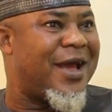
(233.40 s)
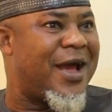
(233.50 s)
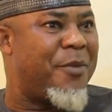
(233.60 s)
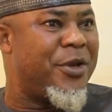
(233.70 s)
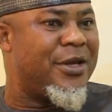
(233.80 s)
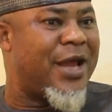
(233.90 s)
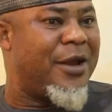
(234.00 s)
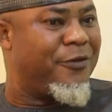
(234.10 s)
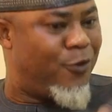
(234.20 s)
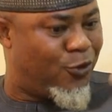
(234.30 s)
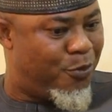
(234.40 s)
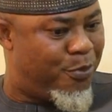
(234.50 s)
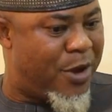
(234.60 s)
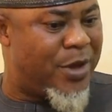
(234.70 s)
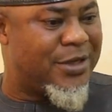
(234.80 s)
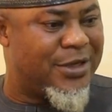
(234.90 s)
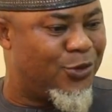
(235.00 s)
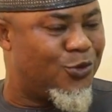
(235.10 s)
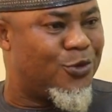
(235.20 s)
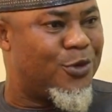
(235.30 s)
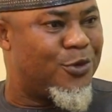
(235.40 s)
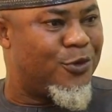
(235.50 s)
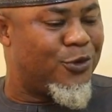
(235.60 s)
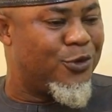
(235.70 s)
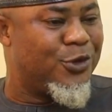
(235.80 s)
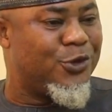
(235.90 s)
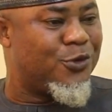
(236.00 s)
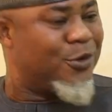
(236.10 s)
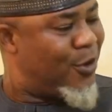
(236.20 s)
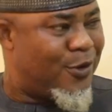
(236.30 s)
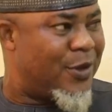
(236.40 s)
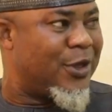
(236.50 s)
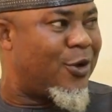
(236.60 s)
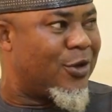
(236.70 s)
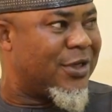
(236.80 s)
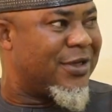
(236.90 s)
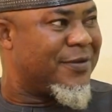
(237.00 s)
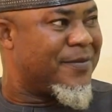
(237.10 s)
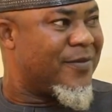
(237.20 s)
I mean, and if you want to power the diesel, you want to use diesel, you know what it costs.